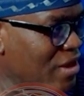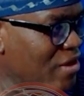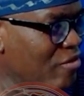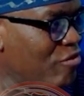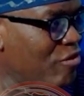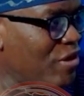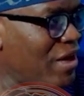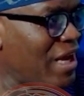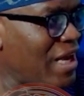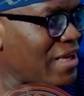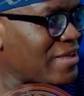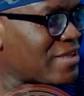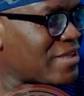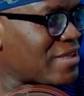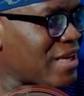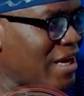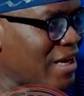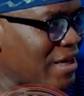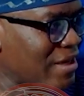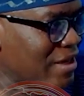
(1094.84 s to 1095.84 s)
Fela
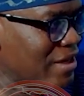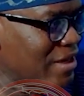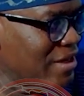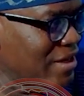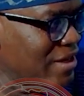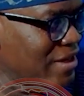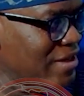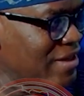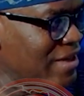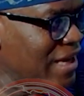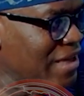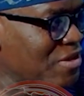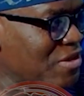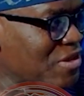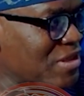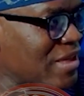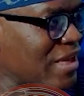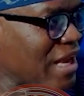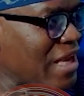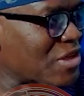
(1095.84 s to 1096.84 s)
sang that
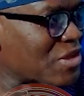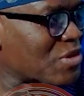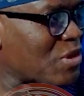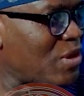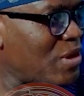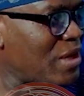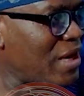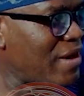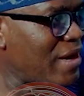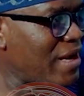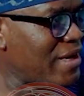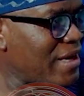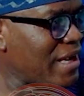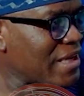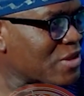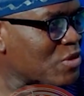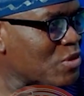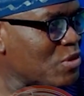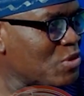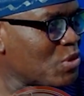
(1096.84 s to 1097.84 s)
there is cholera that is
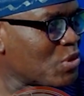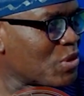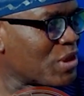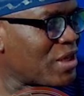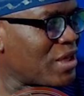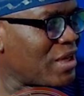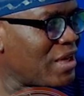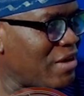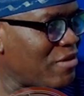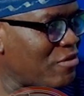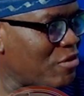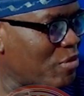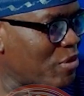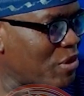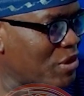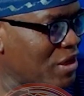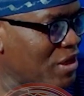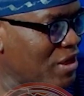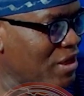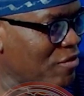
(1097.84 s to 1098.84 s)
going to kill
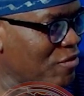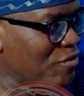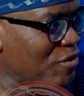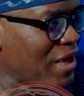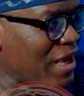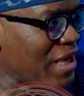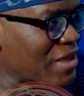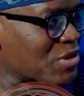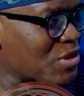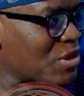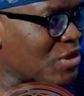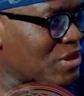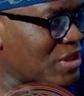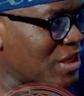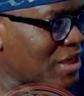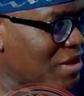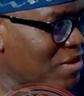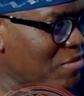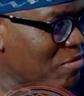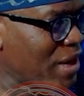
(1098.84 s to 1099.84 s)
everybody if care is not
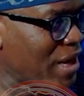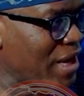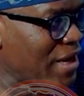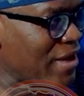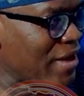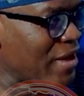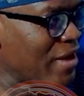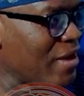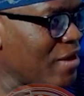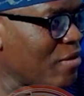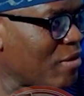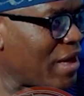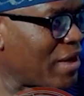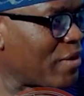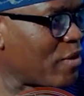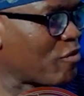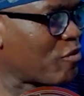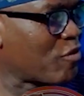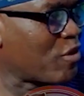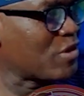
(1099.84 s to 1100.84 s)
taken by. And
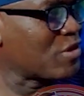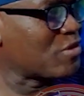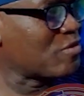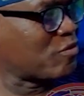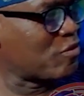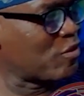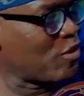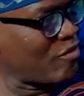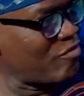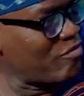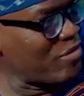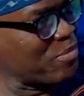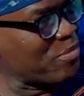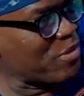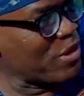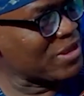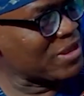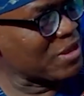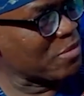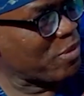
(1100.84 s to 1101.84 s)
of course, government
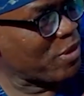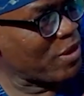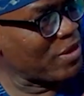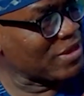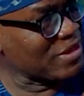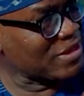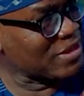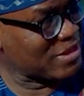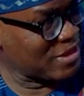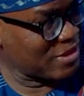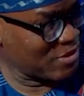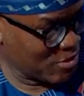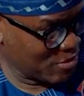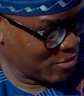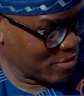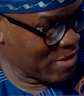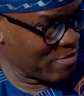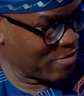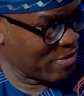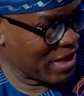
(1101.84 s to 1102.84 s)
brought a policy, you
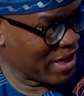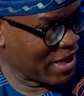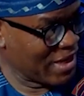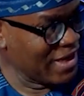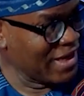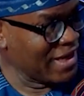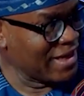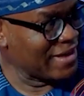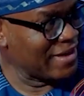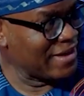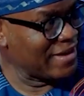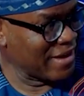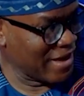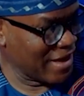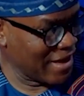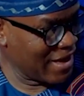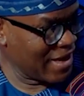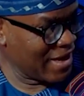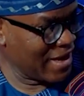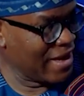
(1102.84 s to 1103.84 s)
remember,
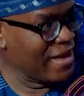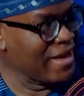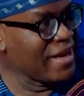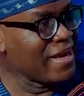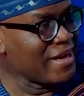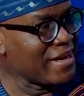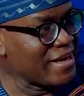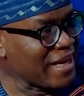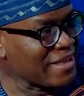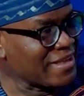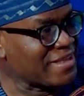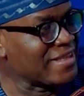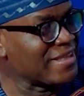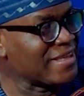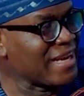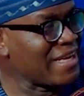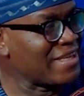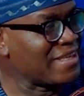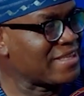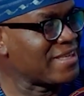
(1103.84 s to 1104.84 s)
that in
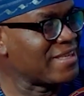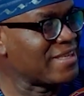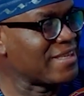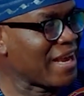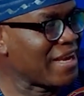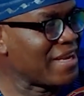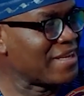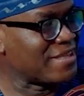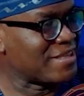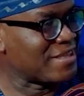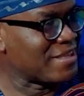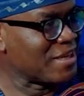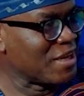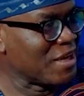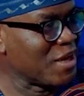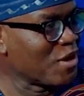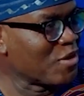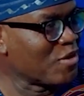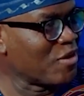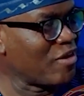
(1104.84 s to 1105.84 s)
1990,
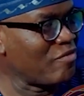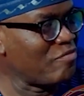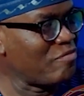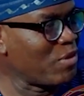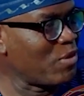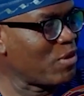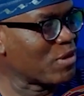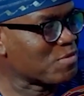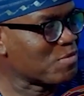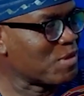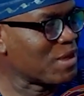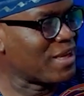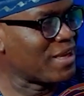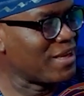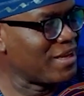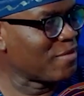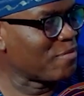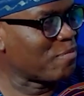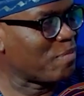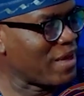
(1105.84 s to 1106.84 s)
government was
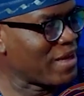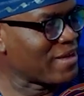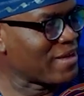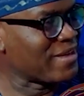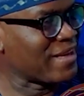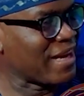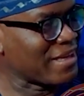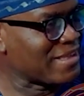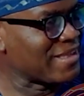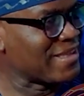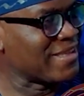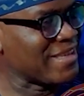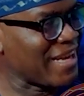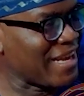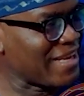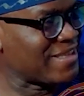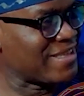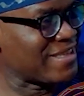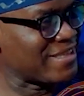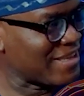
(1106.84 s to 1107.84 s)
making a pledge that in
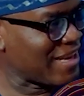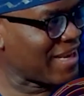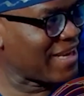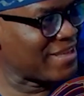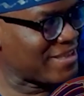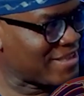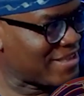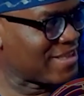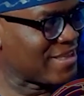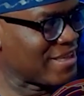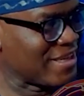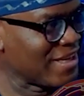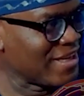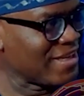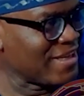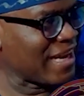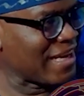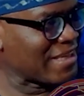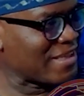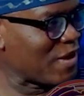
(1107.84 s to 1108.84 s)
1990,
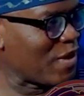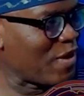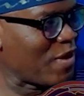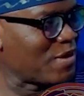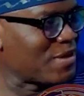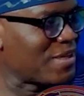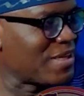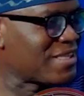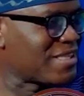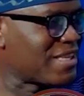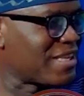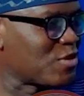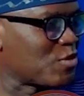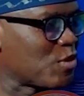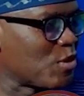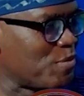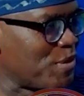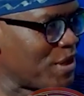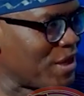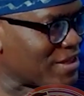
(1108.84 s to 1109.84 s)
that all these things
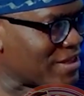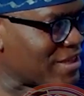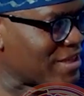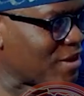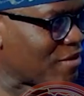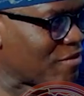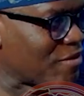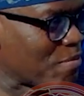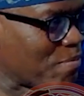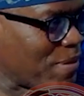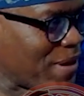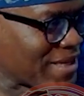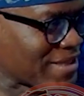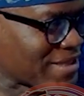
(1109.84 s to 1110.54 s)
will be a thing of the past.